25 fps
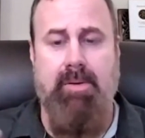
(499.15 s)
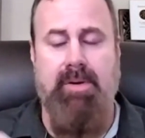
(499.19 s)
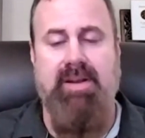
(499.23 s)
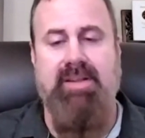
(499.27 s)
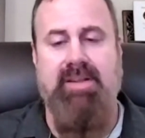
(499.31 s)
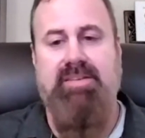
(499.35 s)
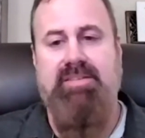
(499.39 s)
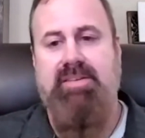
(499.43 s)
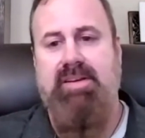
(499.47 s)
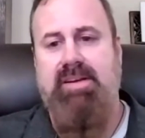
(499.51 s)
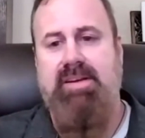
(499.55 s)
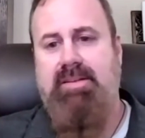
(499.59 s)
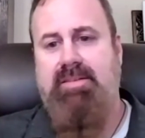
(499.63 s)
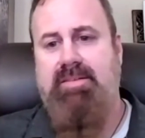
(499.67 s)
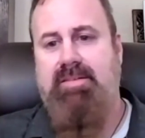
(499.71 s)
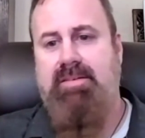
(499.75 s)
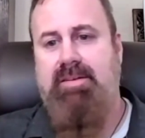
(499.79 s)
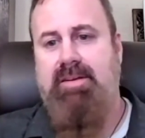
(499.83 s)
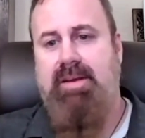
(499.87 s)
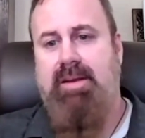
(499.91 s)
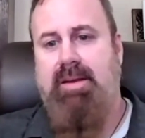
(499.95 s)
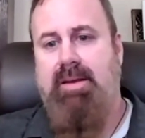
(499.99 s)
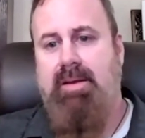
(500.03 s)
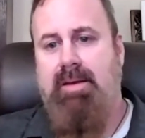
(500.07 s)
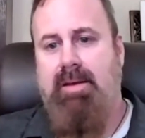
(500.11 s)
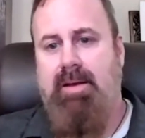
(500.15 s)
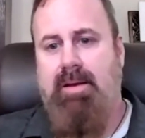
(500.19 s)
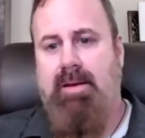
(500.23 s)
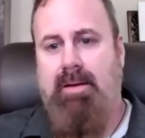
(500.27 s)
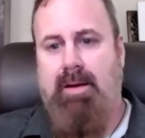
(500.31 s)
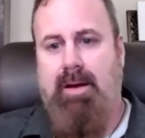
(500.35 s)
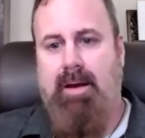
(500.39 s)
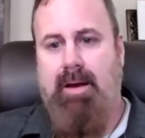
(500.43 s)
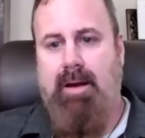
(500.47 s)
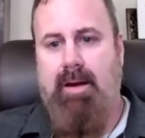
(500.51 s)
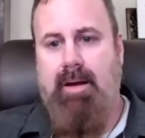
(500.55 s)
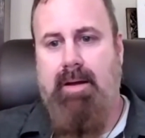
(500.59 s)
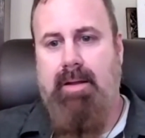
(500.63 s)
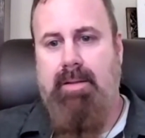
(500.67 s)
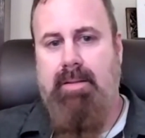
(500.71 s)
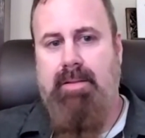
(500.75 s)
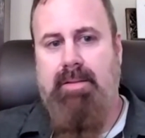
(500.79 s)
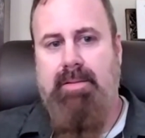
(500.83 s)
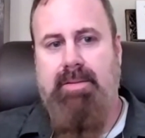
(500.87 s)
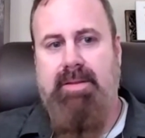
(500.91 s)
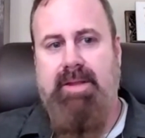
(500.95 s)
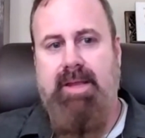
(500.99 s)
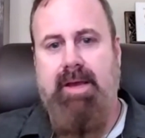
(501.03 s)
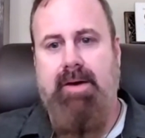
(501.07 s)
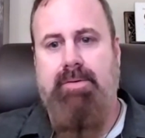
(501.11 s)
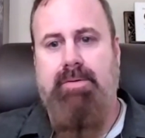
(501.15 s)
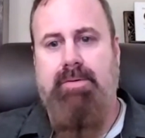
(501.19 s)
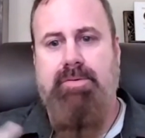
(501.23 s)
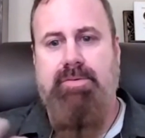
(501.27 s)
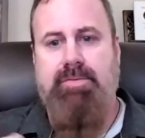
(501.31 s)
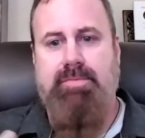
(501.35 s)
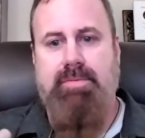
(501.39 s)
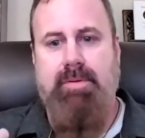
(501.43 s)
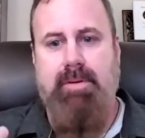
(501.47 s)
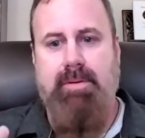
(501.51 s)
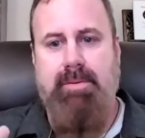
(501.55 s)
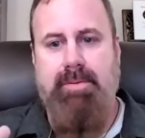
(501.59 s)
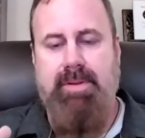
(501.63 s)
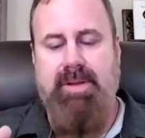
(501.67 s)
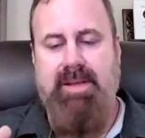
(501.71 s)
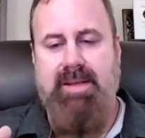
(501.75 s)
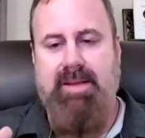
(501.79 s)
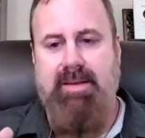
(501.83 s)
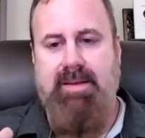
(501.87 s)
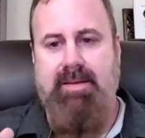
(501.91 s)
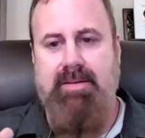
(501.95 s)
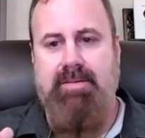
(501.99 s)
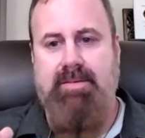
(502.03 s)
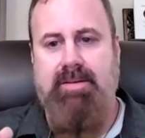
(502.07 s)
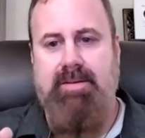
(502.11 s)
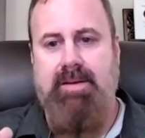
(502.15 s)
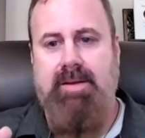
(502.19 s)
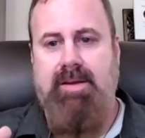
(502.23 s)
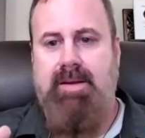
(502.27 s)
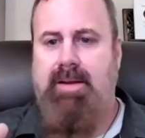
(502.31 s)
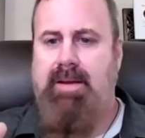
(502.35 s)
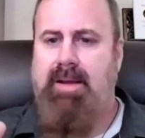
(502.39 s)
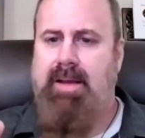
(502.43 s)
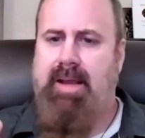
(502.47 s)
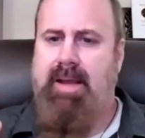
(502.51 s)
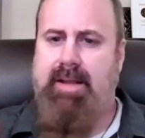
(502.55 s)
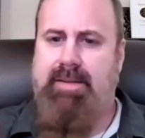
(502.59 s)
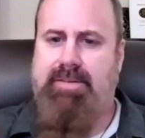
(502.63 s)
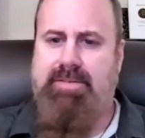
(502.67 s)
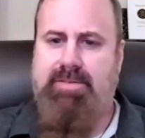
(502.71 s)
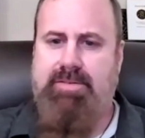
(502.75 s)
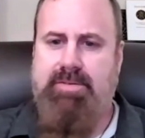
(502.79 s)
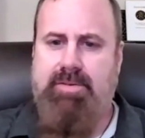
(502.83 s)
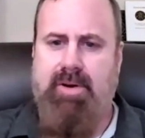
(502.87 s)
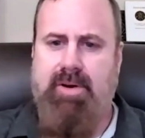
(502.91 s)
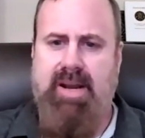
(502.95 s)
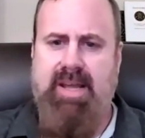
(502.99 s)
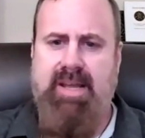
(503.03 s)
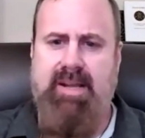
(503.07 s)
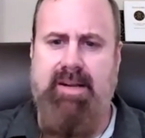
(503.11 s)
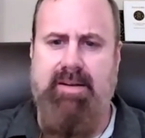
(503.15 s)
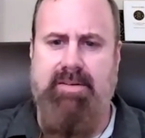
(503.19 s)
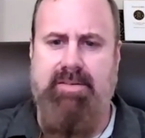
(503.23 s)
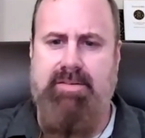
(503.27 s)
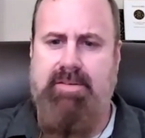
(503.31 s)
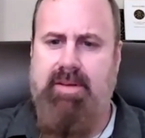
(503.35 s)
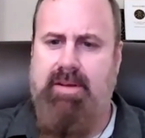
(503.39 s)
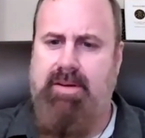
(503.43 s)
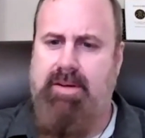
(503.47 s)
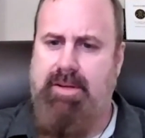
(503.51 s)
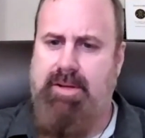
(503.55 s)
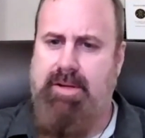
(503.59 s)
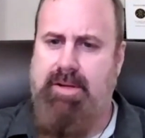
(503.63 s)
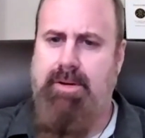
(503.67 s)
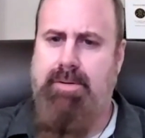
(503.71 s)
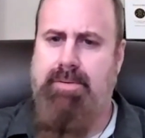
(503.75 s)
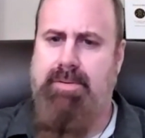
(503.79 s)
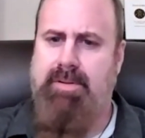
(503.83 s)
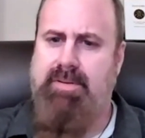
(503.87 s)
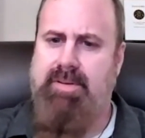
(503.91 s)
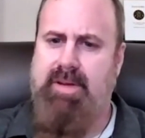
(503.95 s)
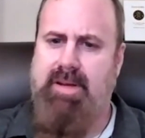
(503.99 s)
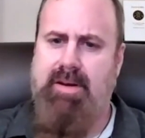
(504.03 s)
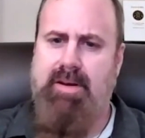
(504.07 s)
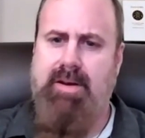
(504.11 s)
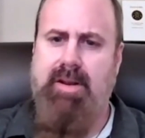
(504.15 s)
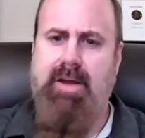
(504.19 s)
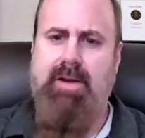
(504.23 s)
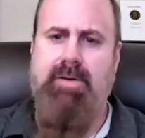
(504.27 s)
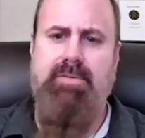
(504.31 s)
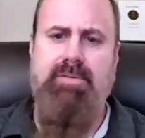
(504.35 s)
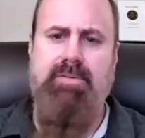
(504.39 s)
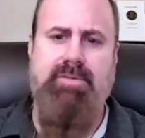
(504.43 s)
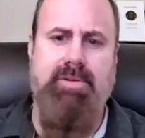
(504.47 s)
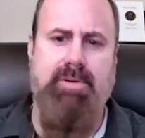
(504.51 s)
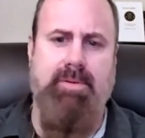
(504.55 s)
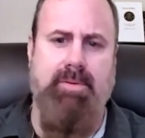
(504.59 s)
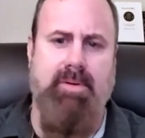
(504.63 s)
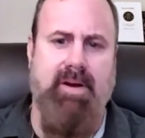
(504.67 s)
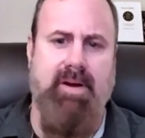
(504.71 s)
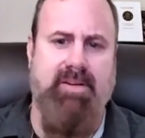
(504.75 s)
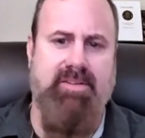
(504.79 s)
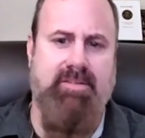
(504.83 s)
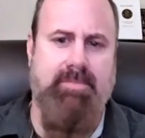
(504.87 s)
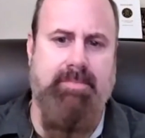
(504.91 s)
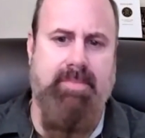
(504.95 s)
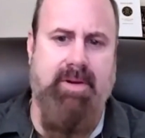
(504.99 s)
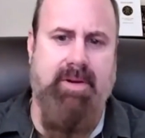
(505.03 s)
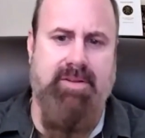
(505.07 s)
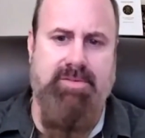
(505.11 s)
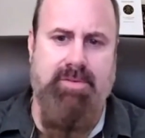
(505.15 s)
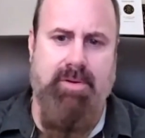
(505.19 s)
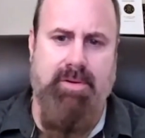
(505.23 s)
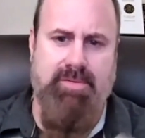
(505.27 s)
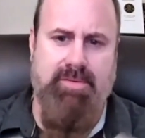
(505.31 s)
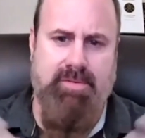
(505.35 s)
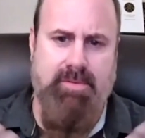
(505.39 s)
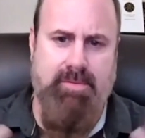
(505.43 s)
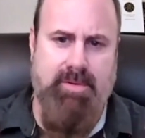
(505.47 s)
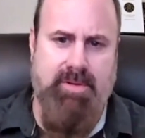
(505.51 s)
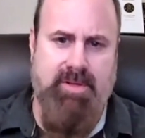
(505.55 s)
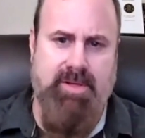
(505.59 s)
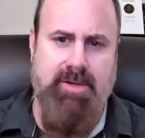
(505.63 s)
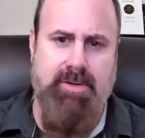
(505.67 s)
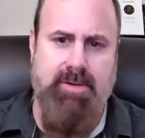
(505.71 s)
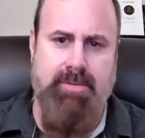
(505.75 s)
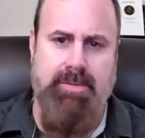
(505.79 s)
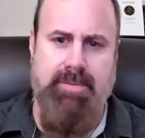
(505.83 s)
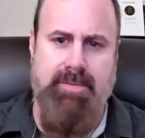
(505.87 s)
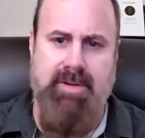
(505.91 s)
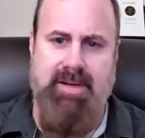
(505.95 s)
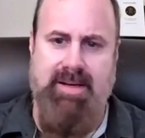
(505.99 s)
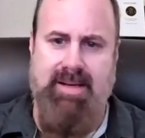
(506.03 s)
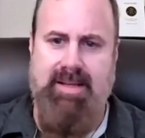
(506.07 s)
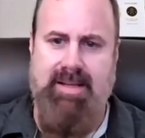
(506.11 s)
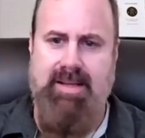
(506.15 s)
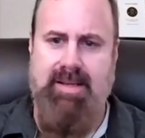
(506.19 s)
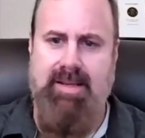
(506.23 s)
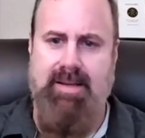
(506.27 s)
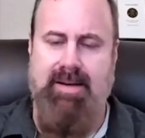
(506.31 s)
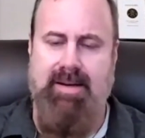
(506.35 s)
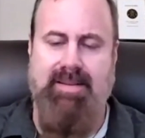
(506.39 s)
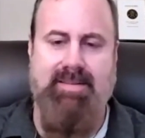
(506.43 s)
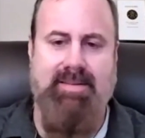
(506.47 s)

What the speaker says: In a sense, the elder troth it's strange, it's uncouth, it's unknown to us, but it's also couth and kin.